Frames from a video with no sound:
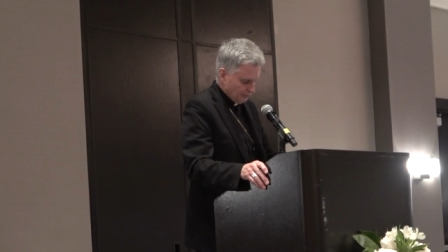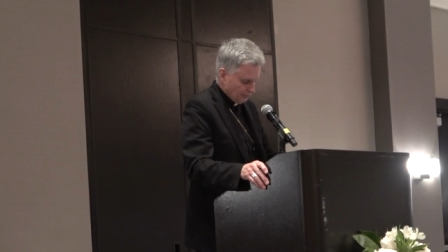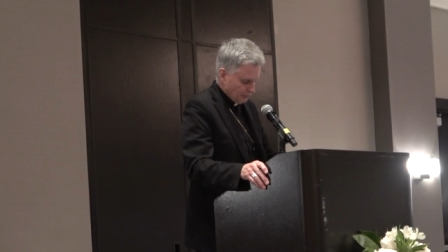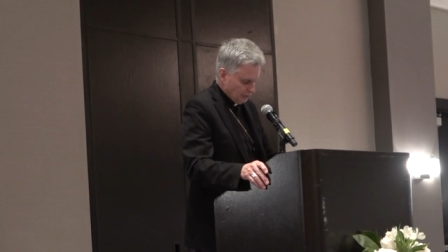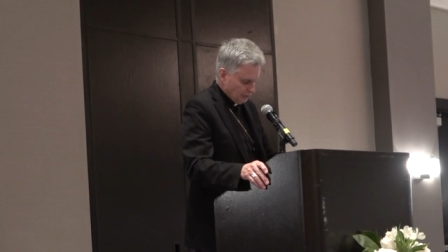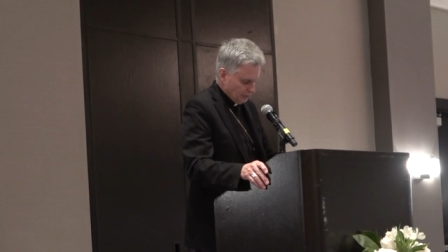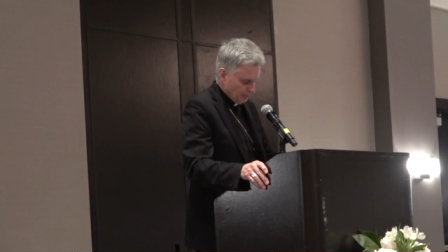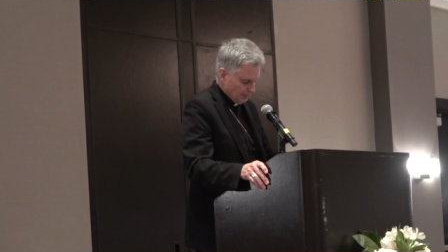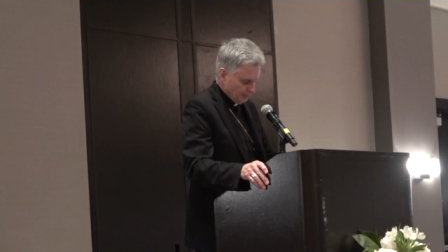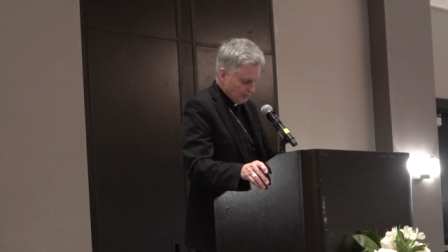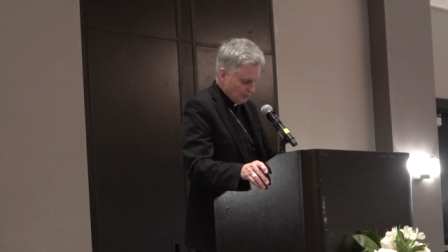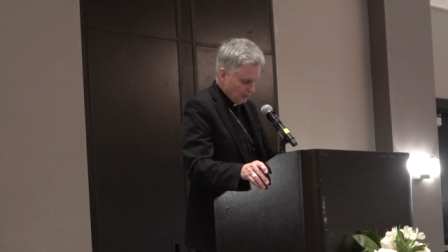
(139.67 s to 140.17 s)

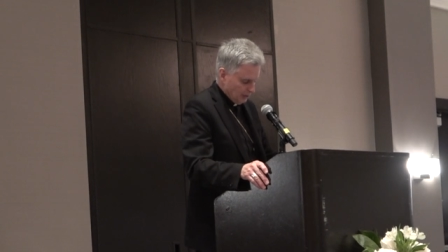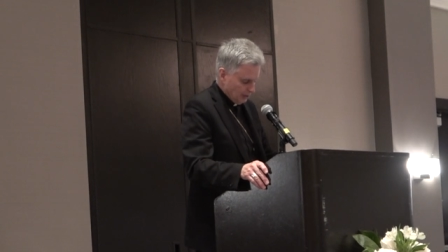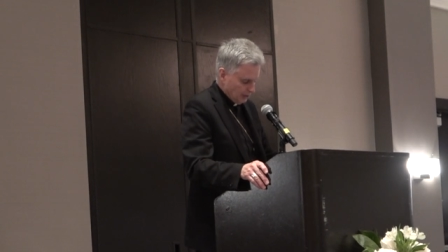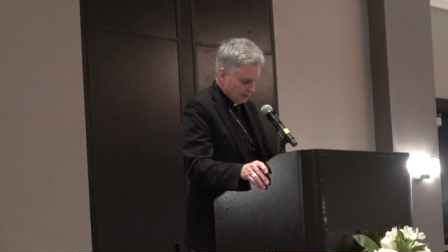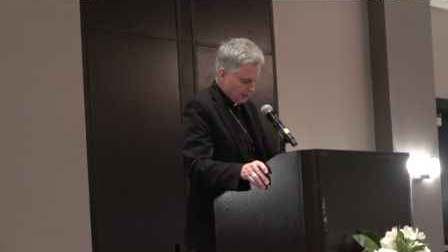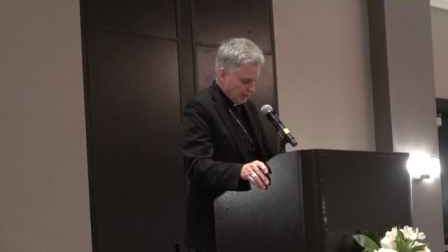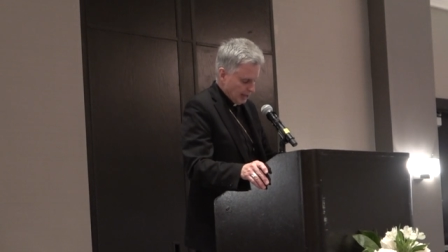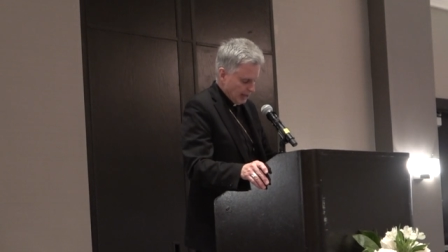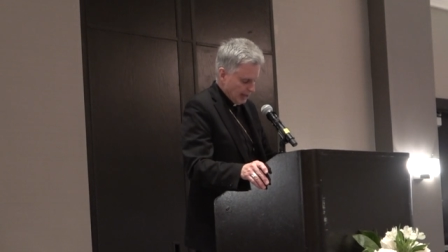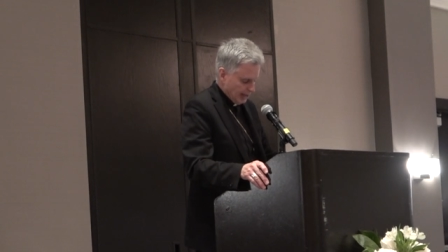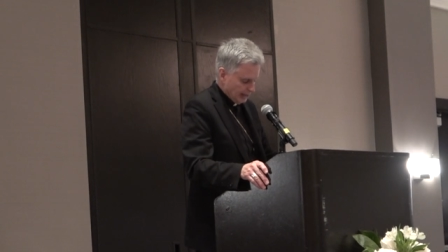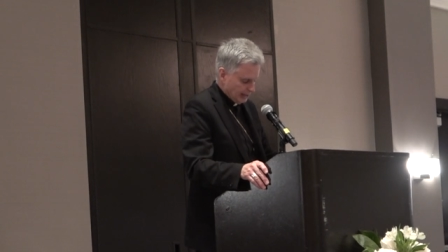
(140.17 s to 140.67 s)
from a
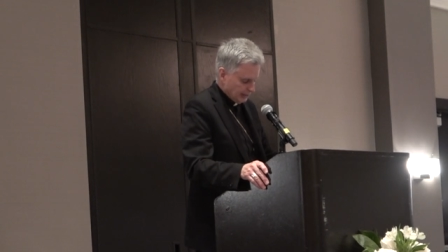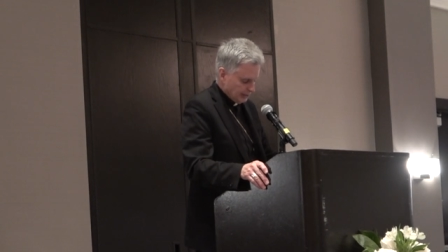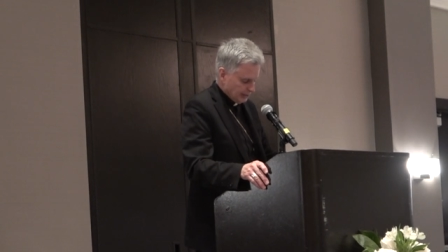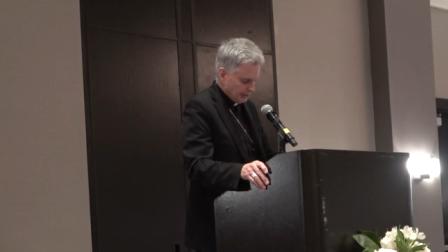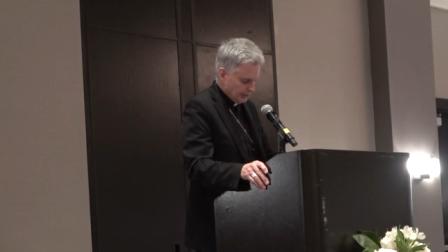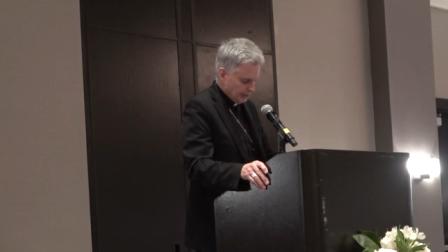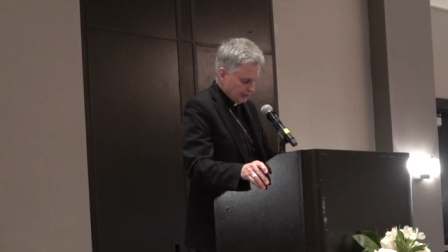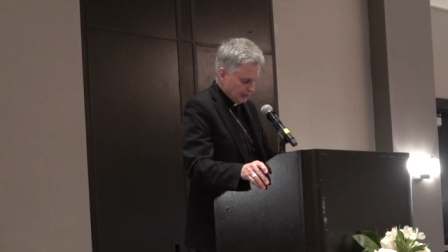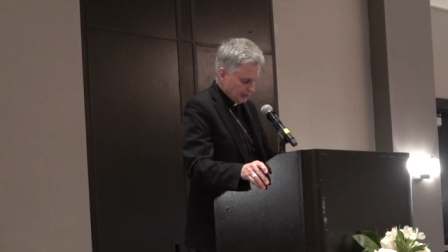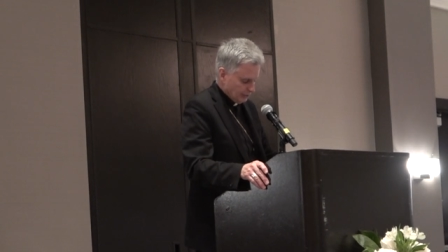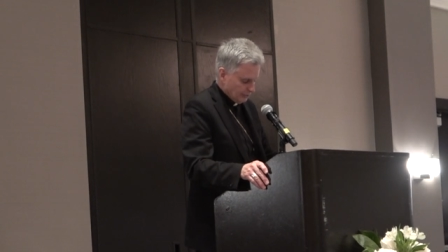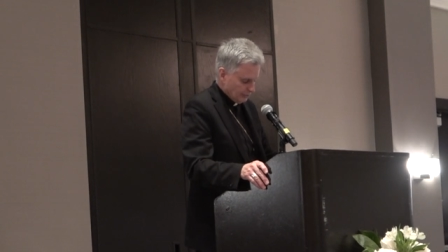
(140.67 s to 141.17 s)

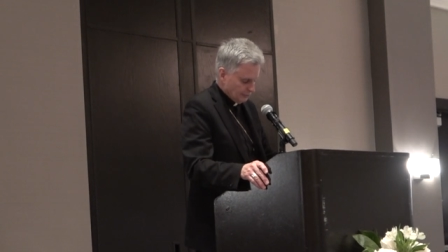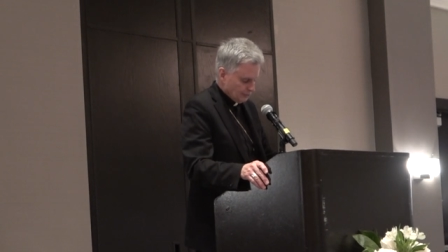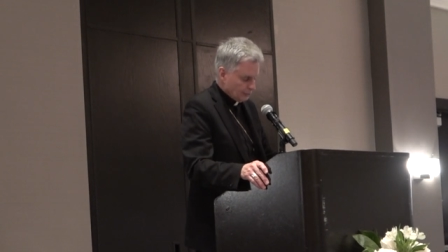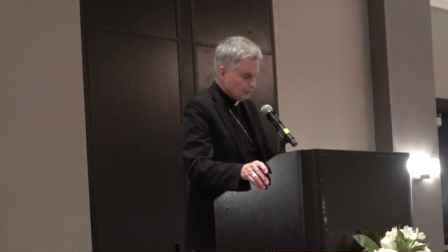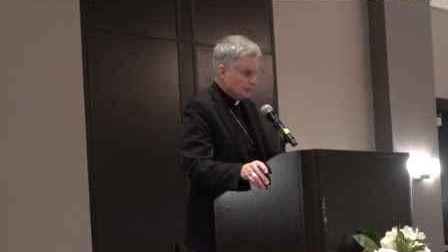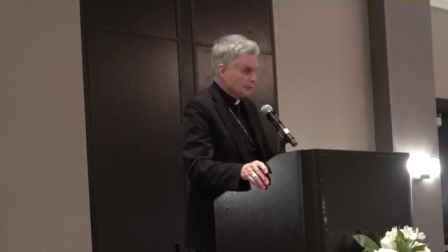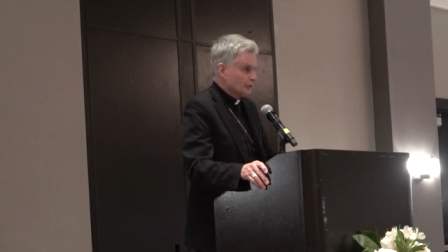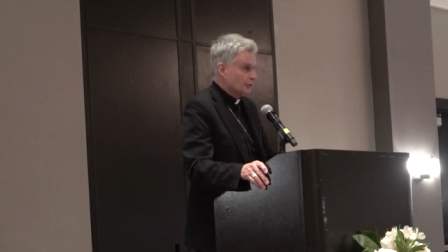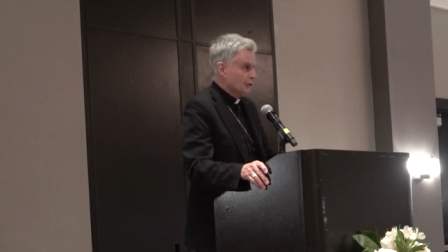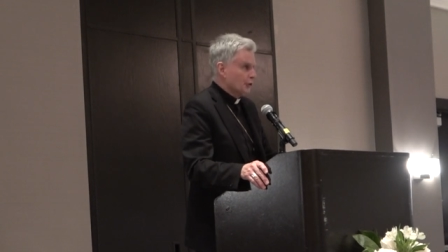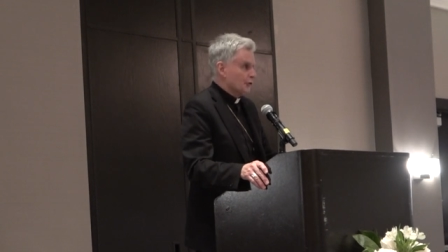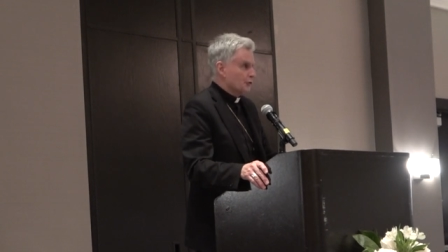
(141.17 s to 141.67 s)
lack
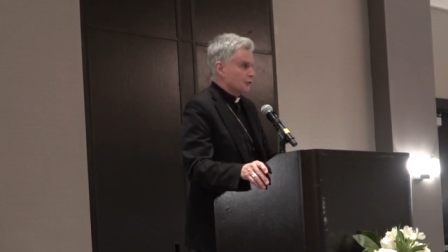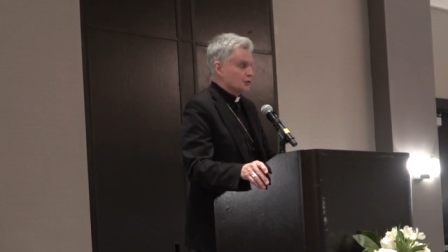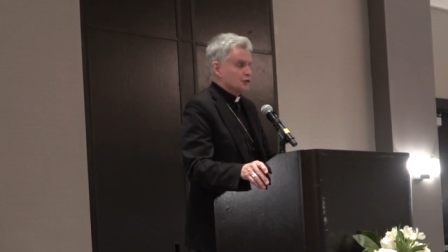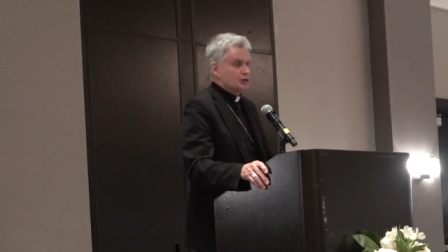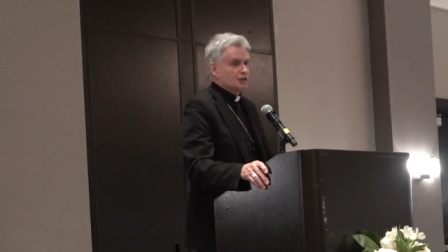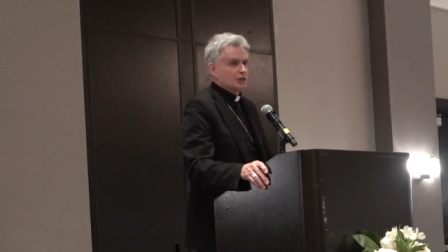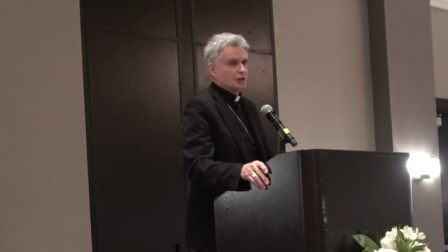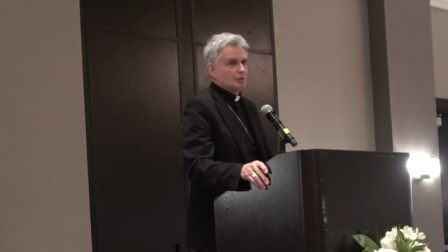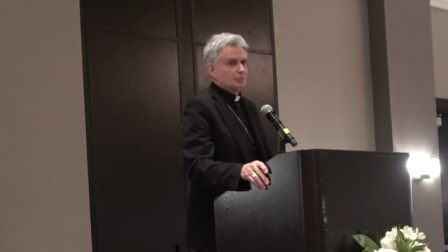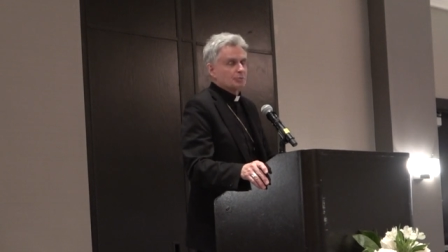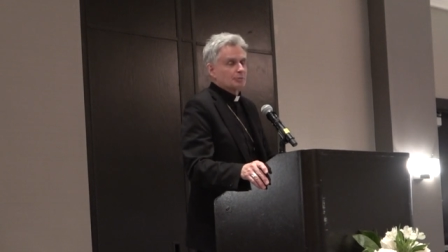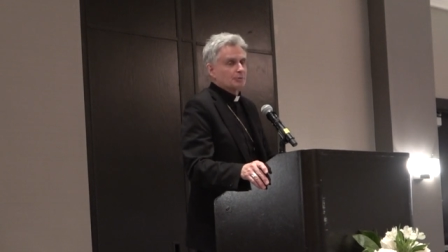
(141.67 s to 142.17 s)
of
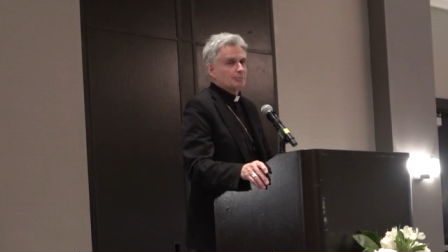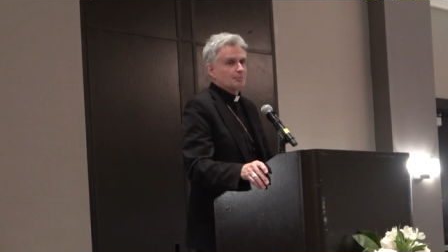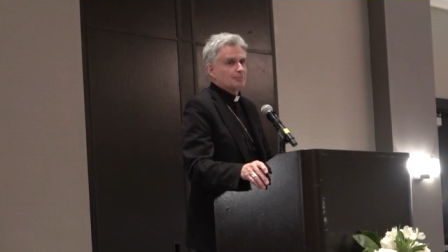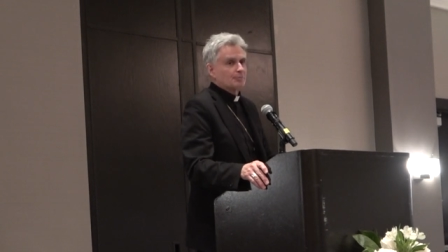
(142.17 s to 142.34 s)
leadership.